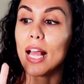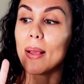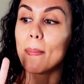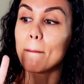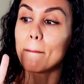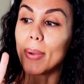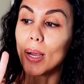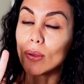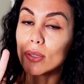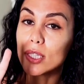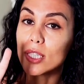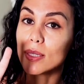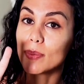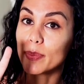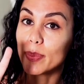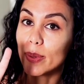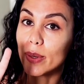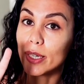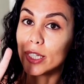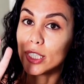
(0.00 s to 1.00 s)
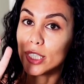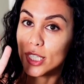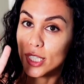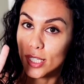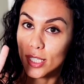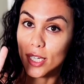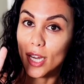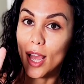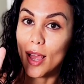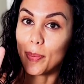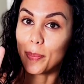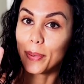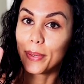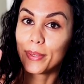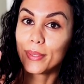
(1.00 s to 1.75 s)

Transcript: most important step,